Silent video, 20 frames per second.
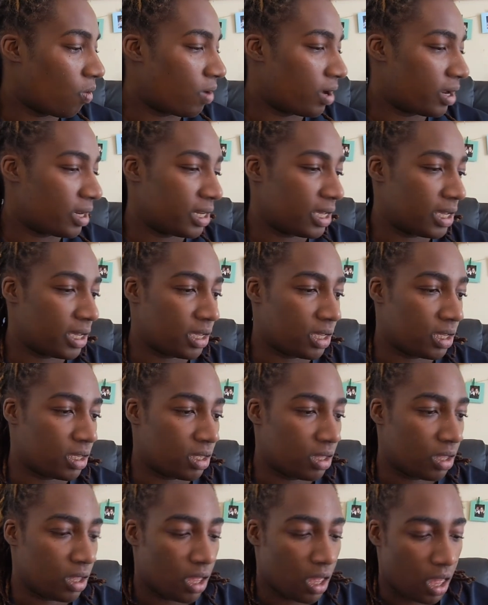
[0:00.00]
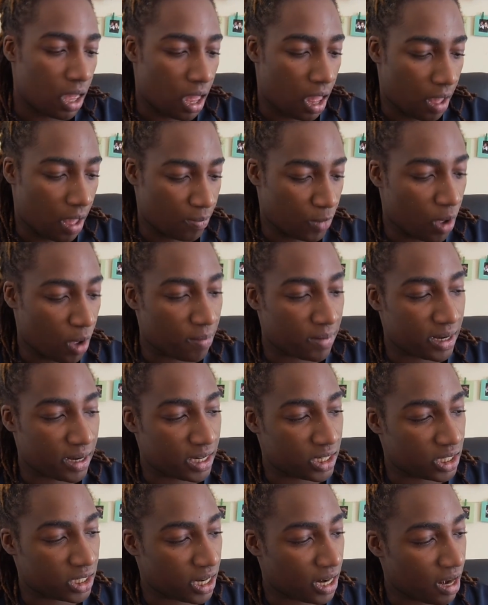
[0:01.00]
oily and
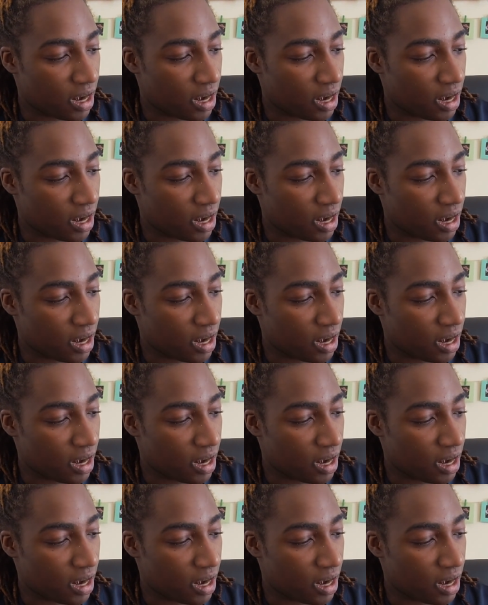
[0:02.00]
combination.